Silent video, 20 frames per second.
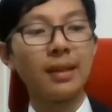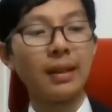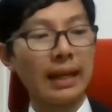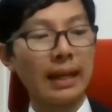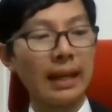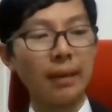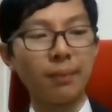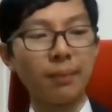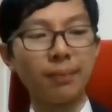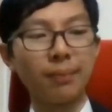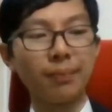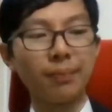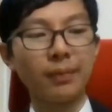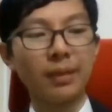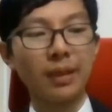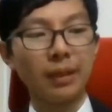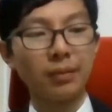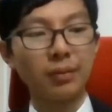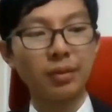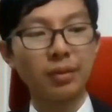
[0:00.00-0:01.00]
Um,
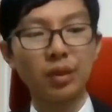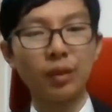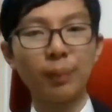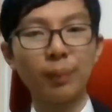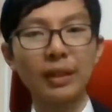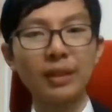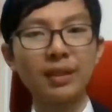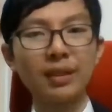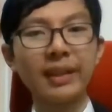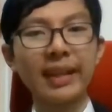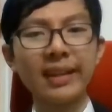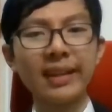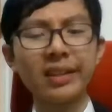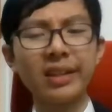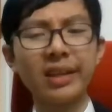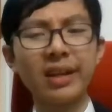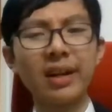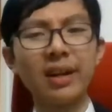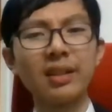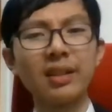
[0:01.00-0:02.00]
so based on
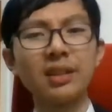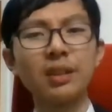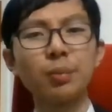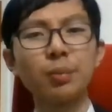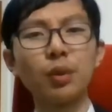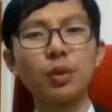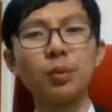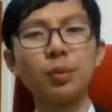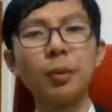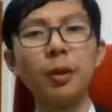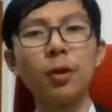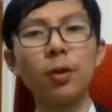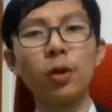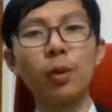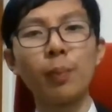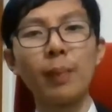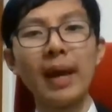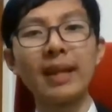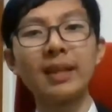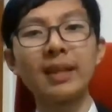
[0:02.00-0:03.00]
Annie Hall, it's supposed to be a
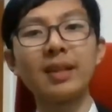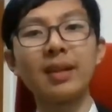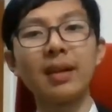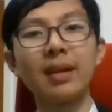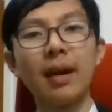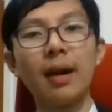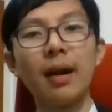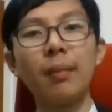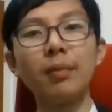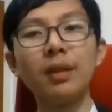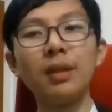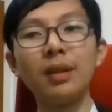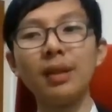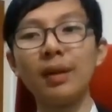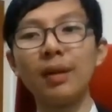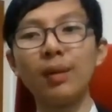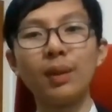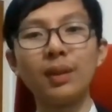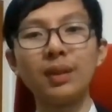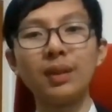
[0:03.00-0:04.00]
romantic
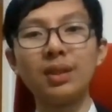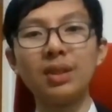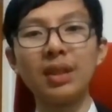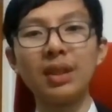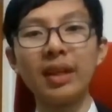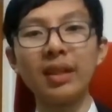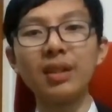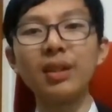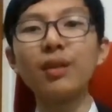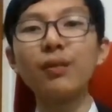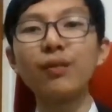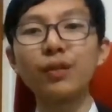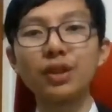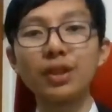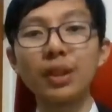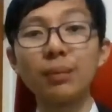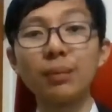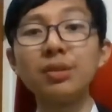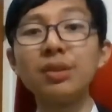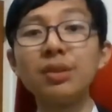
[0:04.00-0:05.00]
comedy, which I think for
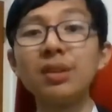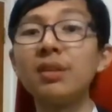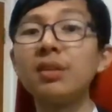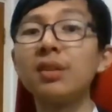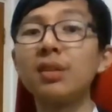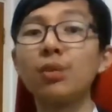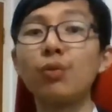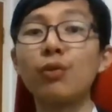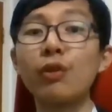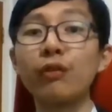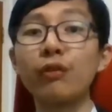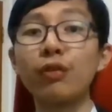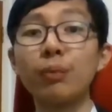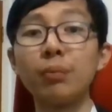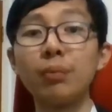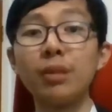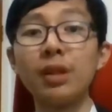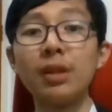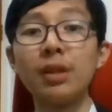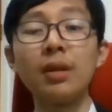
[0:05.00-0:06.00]
some scenes it worked for
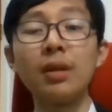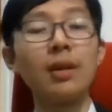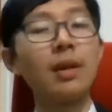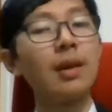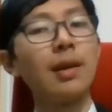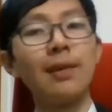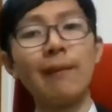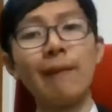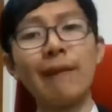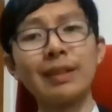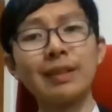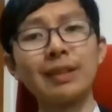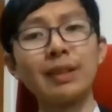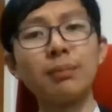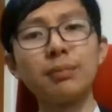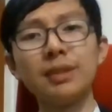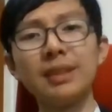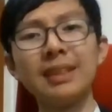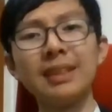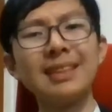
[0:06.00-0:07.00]
me, while
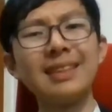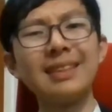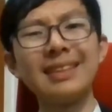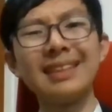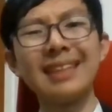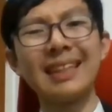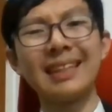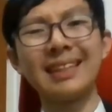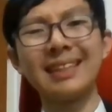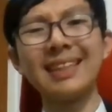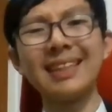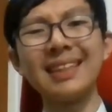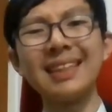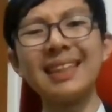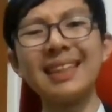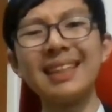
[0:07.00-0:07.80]
some scenes it really